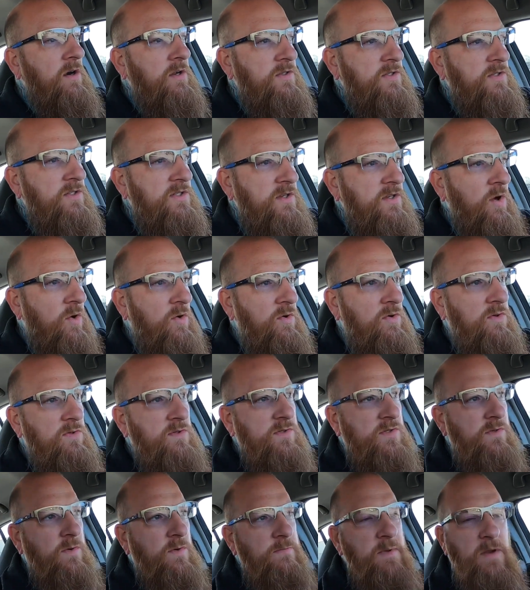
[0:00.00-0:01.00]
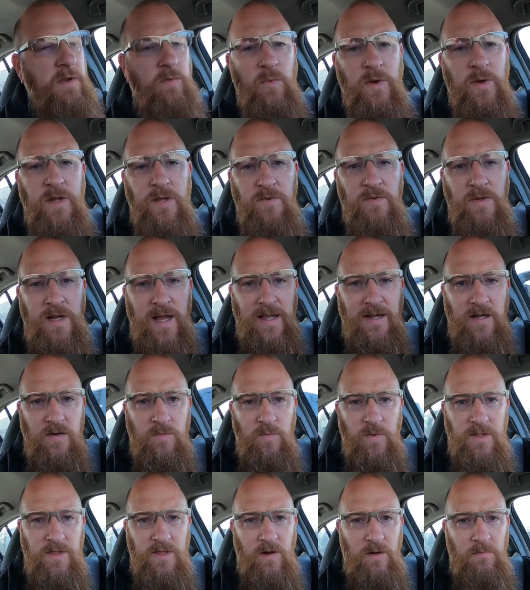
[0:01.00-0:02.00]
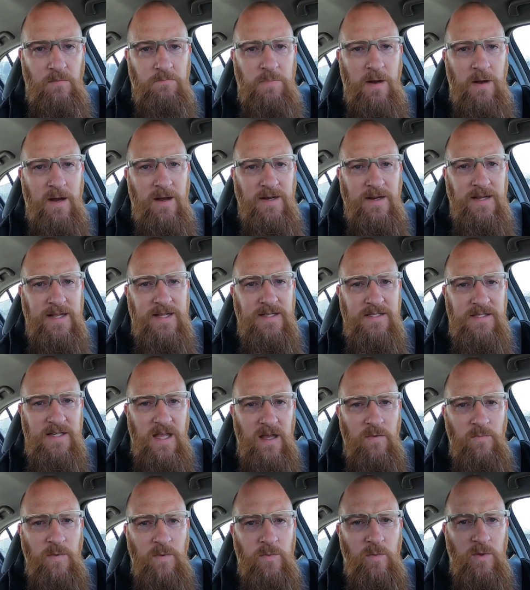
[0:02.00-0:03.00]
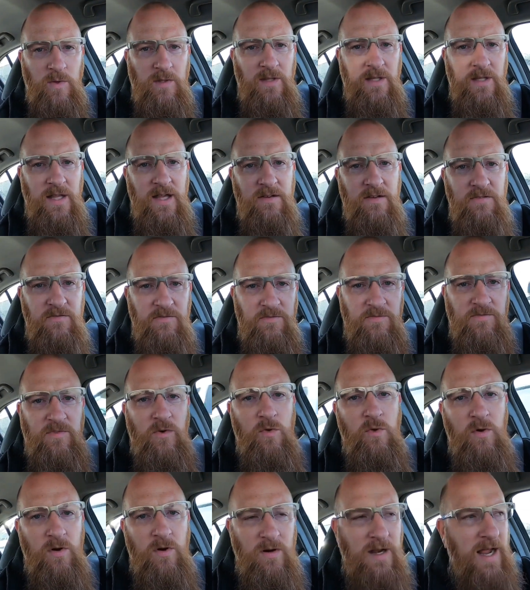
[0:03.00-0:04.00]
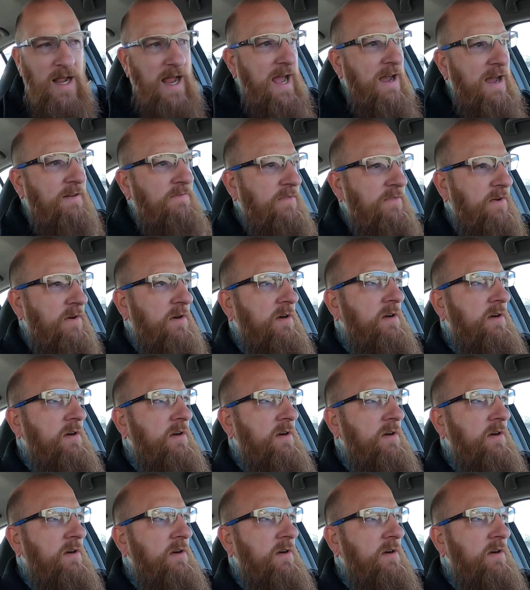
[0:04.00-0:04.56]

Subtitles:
souls would be reunited with our bodies and we would live forever.